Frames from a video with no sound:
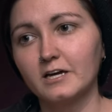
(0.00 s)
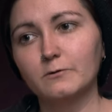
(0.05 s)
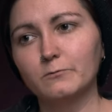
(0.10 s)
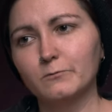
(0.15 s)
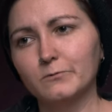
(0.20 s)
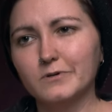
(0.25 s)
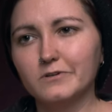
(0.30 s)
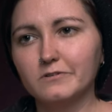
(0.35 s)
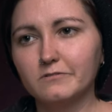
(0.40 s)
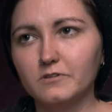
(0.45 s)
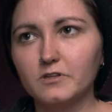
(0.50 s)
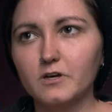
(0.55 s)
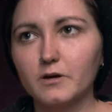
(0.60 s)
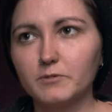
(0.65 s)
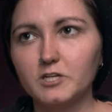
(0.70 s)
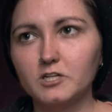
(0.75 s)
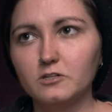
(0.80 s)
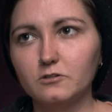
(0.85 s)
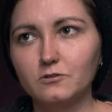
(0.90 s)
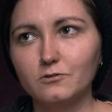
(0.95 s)
well, I
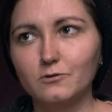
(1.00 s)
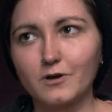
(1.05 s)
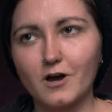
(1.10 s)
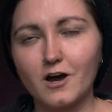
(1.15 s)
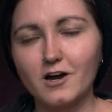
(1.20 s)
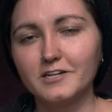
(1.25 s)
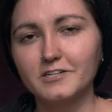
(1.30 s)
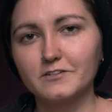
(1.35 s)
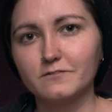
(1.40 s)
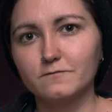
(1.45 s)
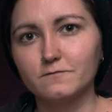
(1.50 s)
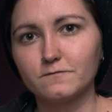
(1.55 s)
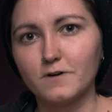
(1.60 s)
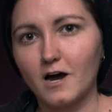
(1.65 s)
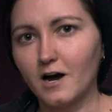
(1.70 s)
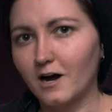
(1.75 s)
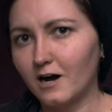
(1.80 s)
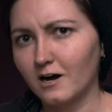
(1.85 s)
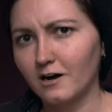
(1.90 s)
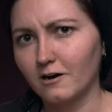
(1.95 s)
mean, you kind of
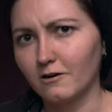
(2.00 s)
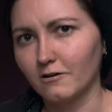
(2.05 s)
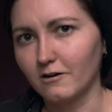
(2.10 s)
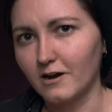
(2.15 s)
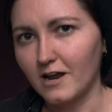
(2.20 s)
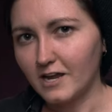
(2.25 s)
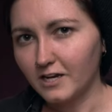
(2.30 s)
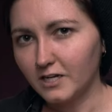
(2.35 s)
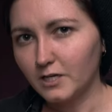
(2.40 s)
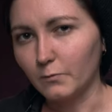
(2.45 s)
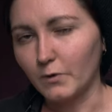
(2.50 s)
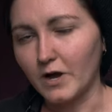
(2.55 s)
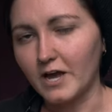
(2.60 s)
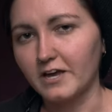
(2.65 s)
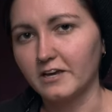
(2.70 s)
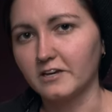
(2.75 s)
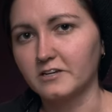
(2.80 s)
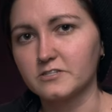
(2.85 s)
are anyway,